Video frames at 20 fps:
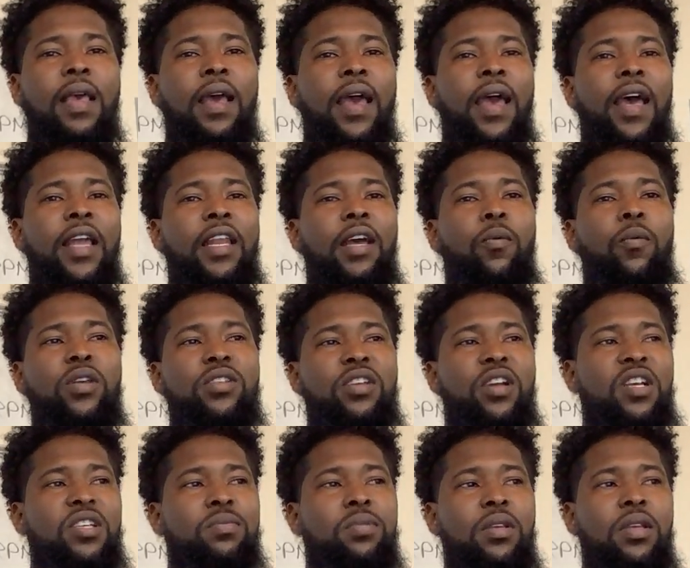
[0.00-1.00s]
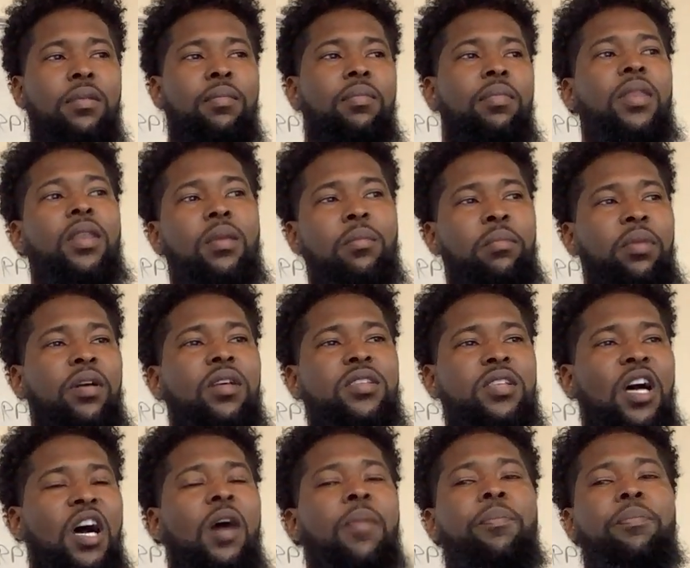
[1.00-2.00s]
And then once airspeed builds
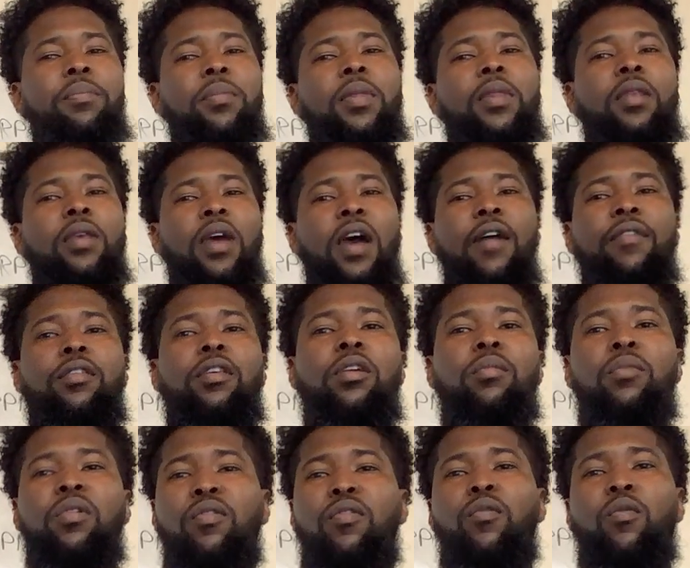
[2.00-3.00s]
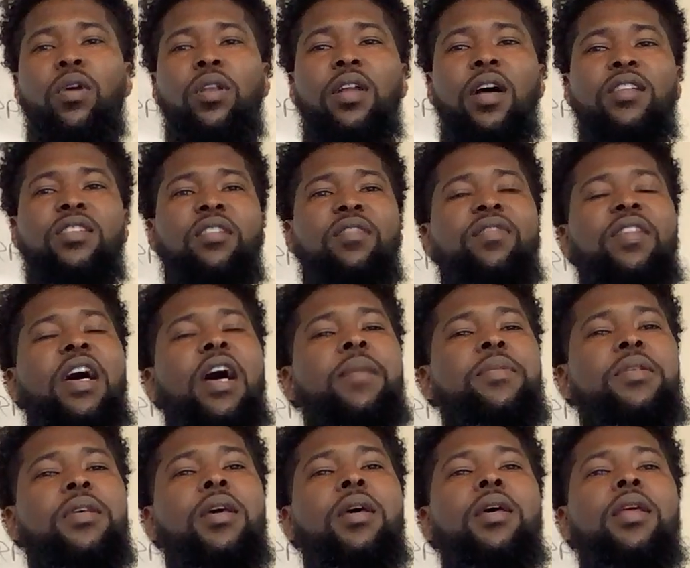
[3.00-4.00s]
up, after you move one notch of
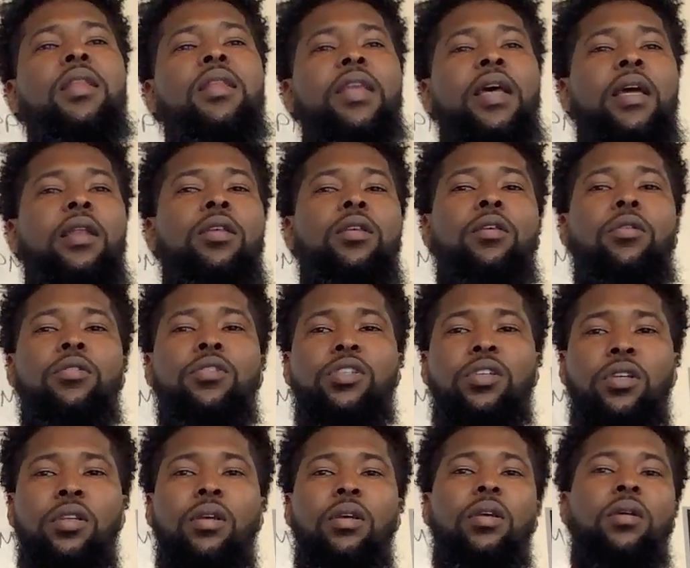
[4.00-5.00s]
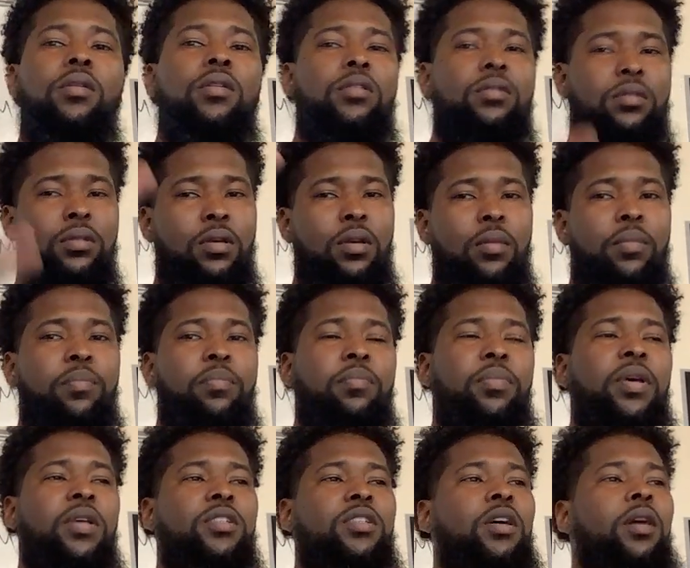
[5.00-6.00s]
flaps, then you should
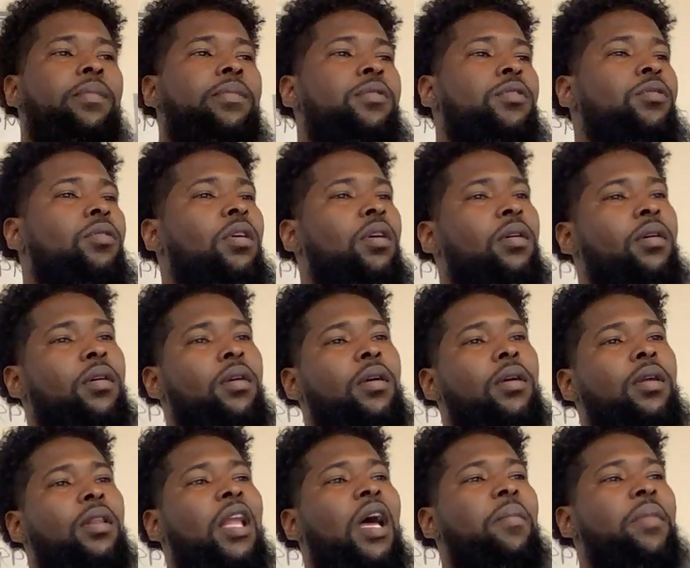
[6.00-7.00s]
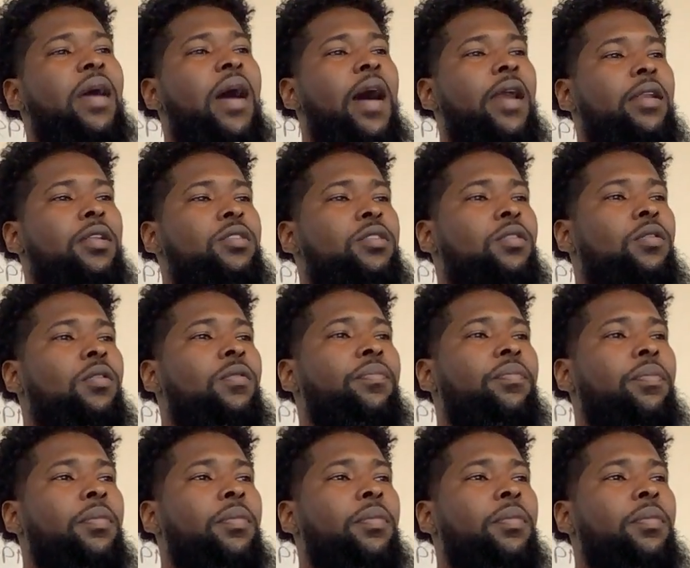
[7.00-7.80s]
pitch up to a climbing attitude.